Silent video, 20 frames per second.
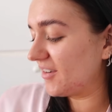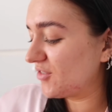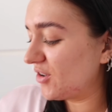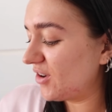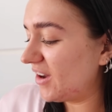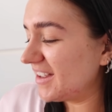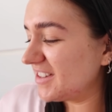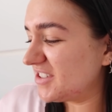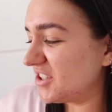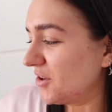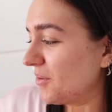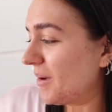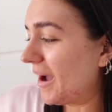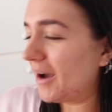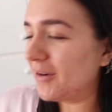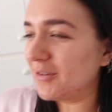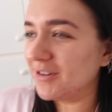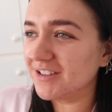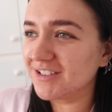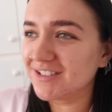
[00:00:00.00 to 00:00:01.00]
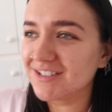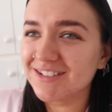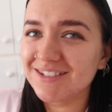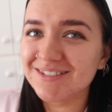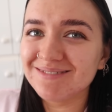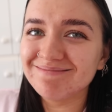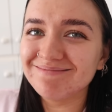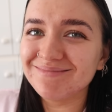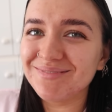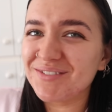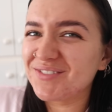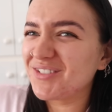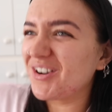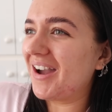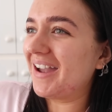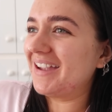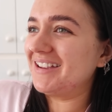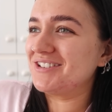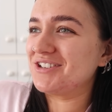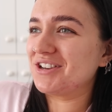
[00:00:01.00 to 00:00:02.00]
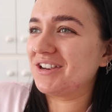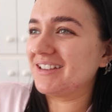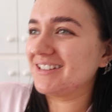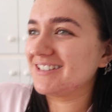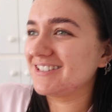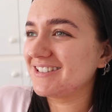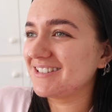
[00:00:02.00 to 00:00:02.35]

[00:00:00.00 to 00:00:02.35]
I've got like two hours. We've got ages.